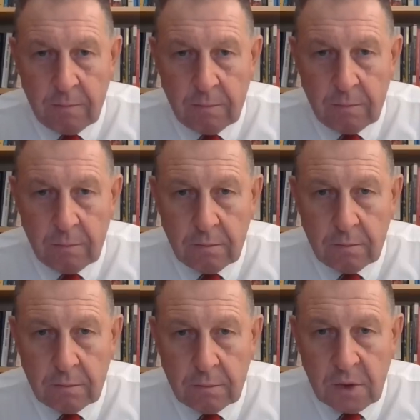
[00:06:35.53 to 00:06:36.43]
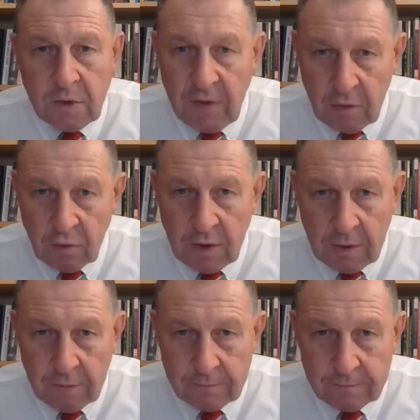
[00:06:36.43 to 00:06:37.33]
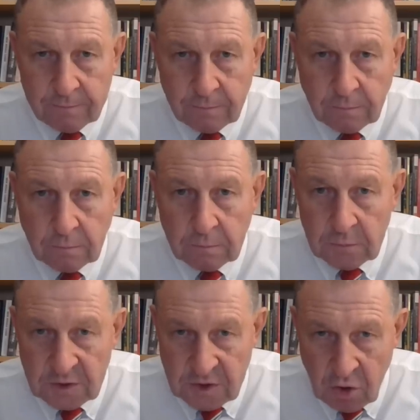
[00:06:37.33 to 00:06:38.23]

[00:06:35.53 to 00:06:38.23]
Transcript: of the participants will cease to exist,